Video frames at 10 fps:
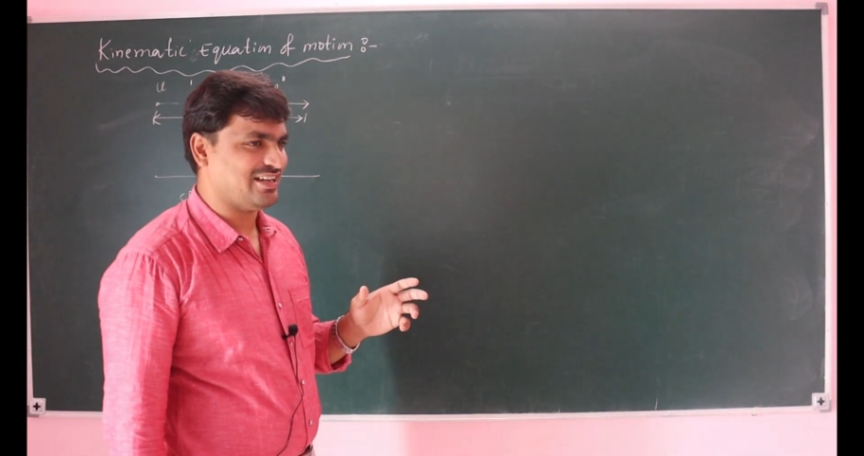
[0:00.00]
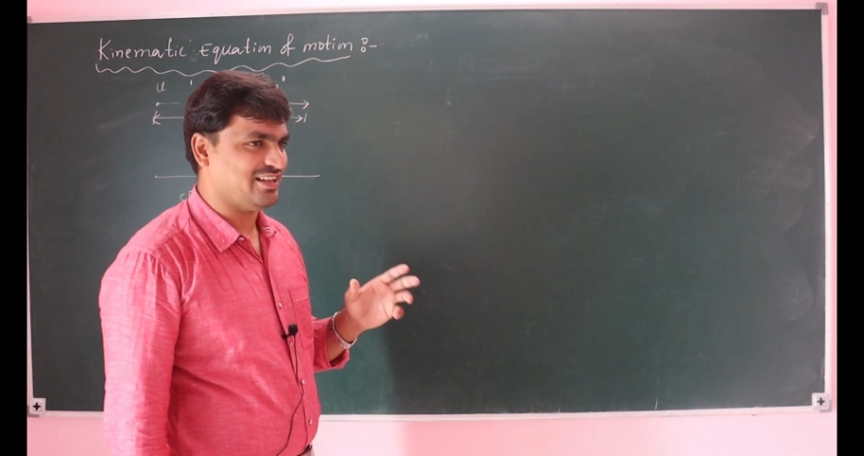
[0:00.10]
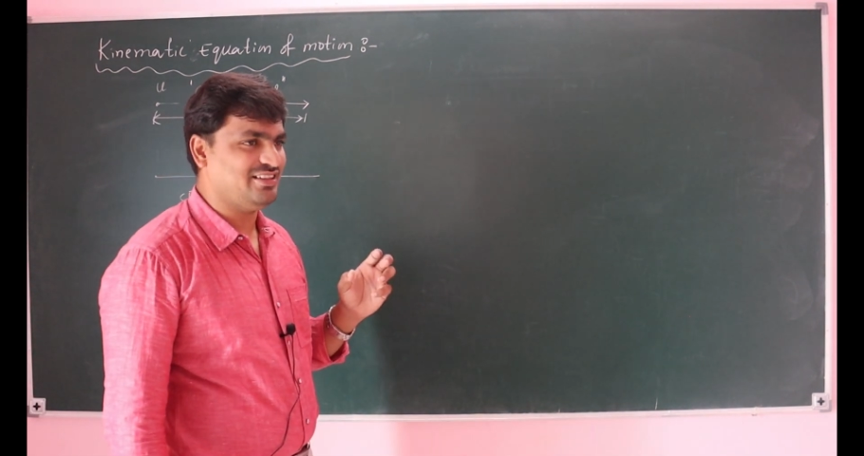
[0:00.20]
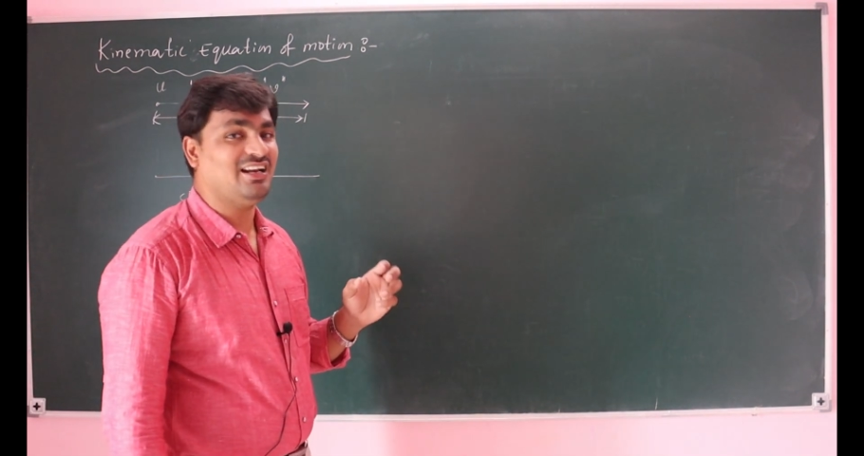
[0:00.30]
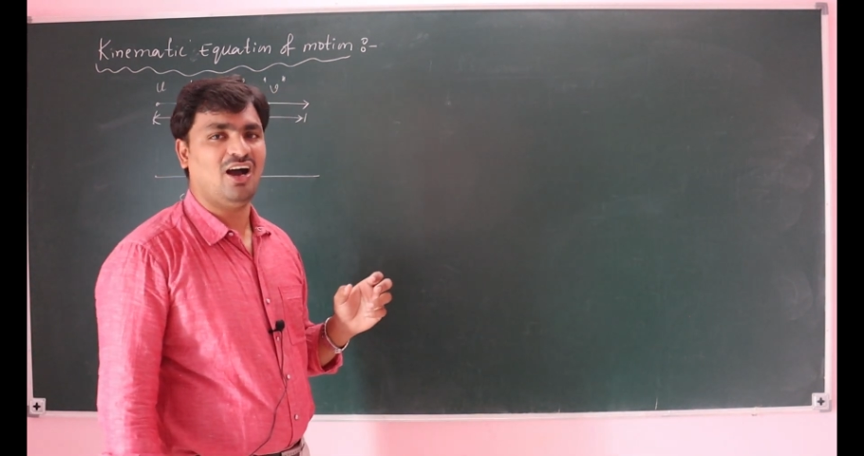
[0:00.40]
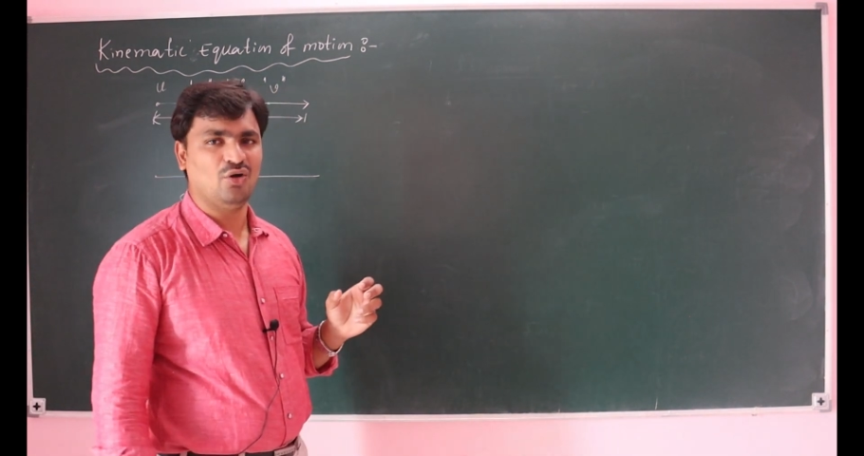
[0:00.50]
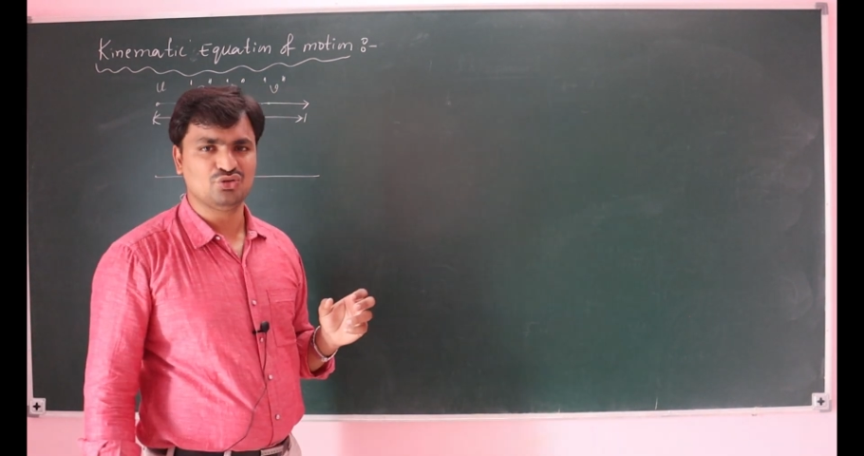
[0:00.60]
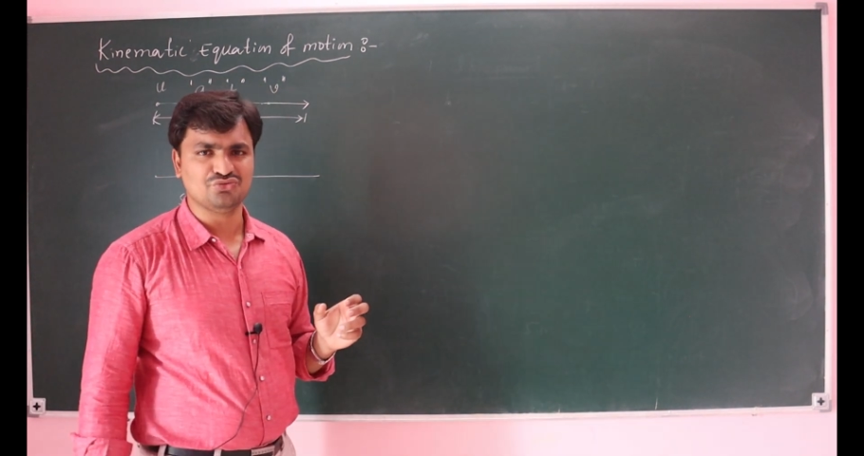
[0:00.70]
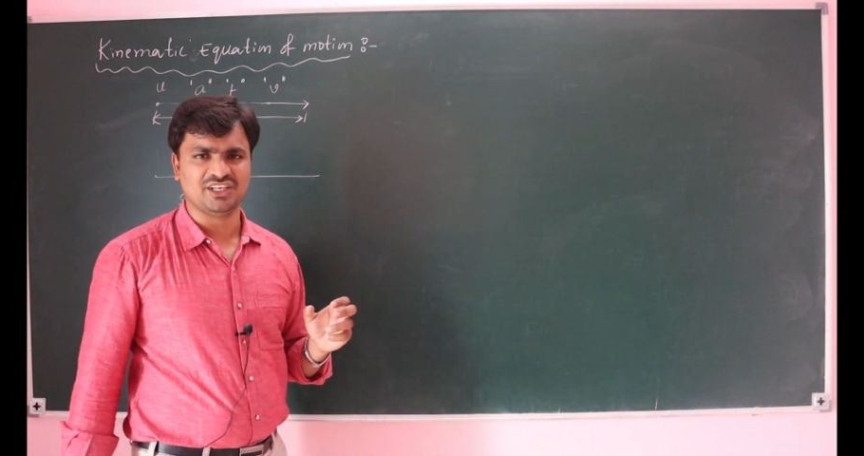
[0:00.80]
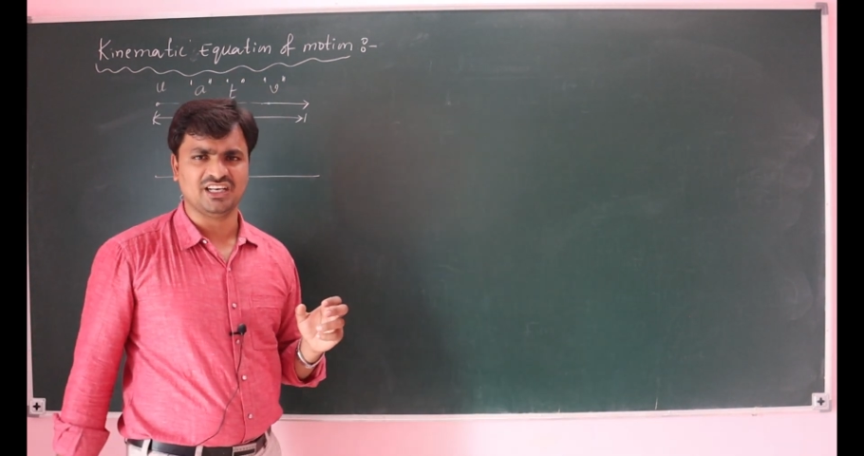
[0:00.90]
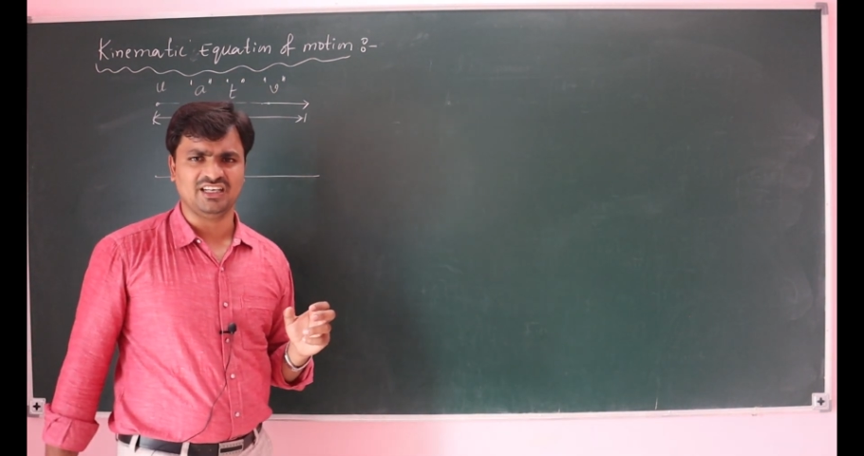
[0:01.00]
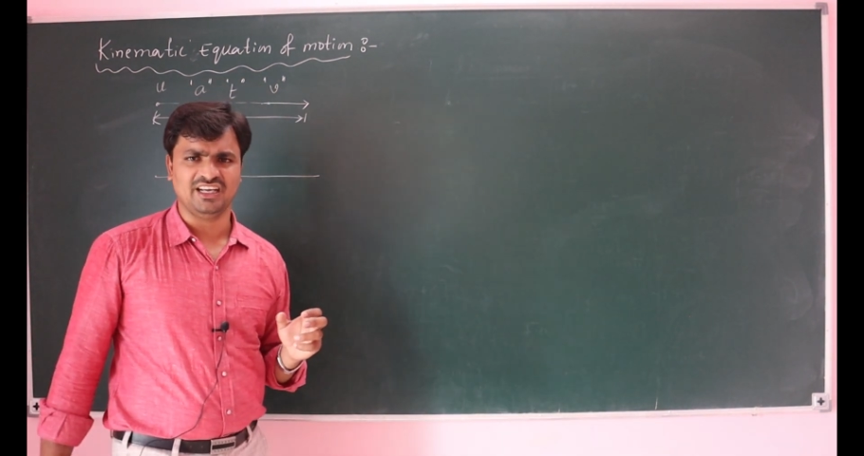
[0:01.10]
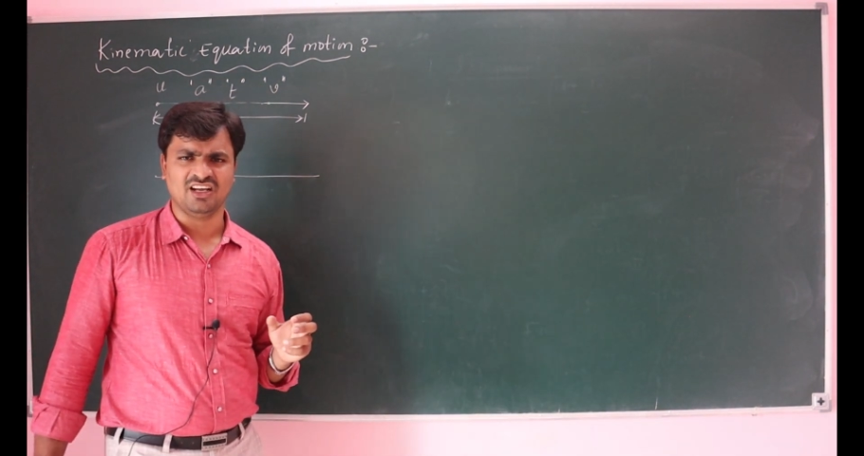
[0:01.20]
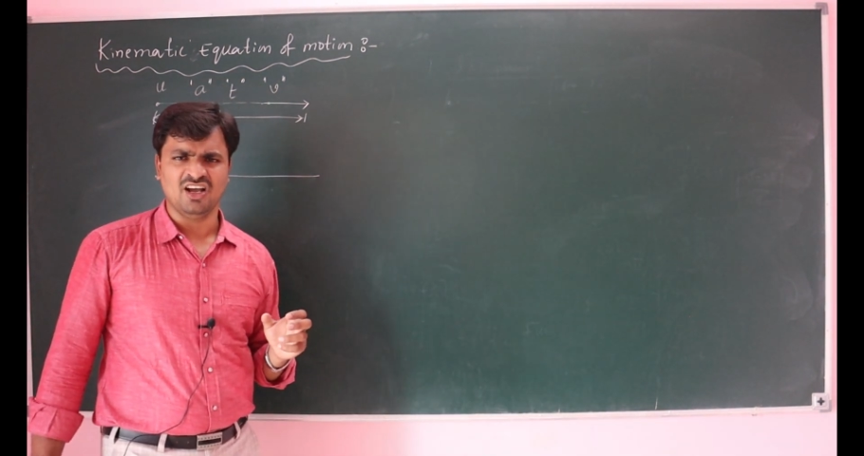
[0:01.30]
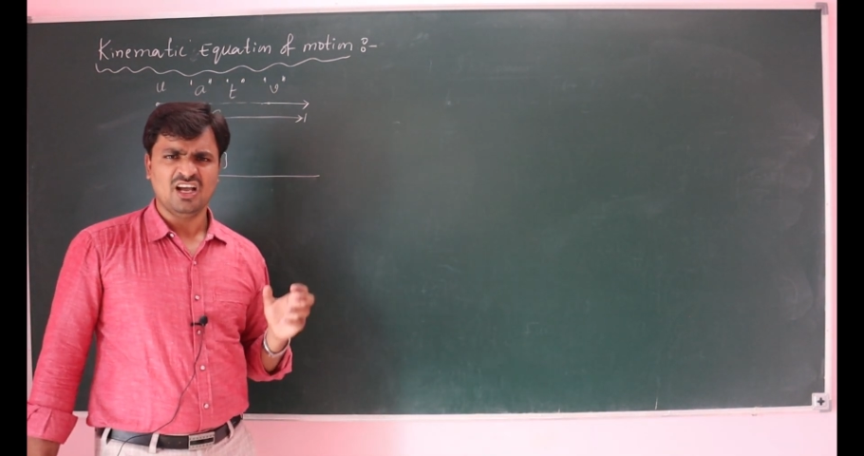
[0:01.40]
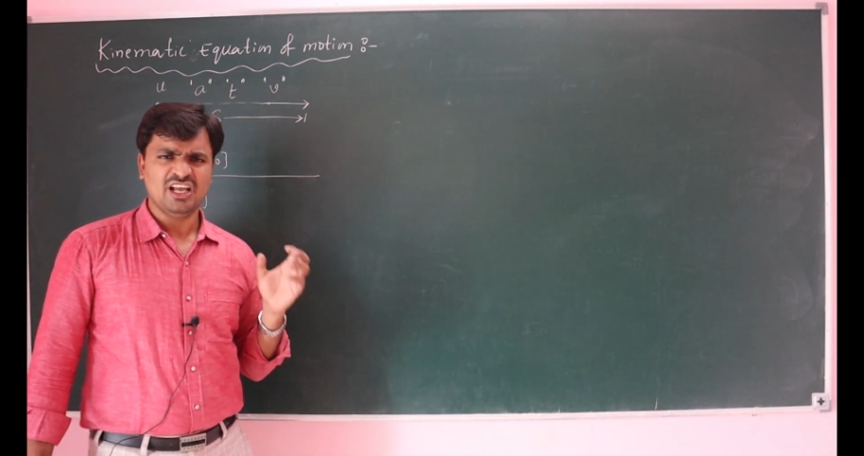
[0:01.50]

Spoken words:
second, then how to we can take.